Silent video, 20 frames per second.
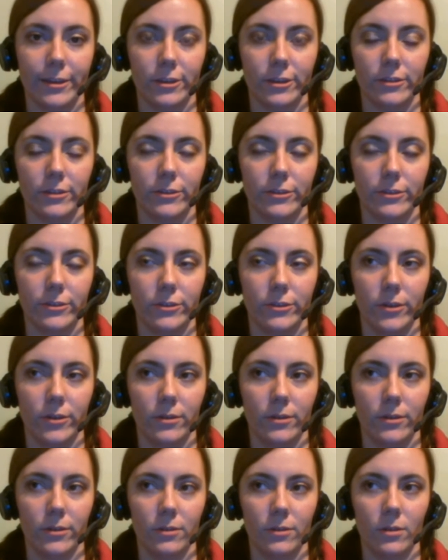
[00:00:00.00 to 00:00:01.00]

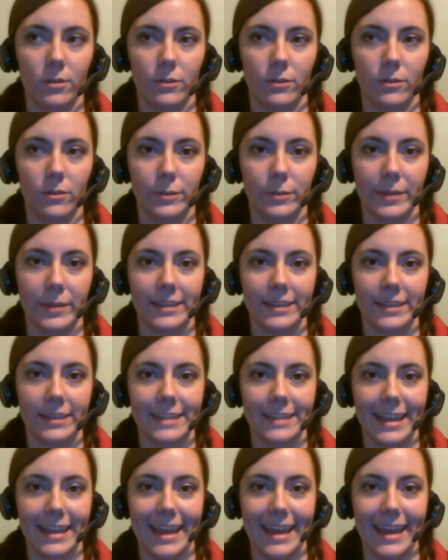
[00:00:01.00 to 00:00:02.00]
So over the past
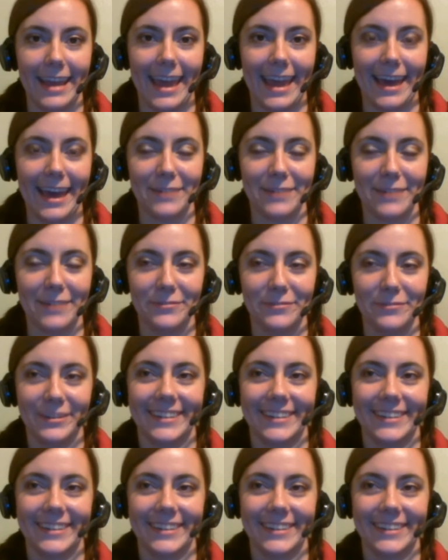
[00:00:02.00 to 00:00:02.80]
day and a half,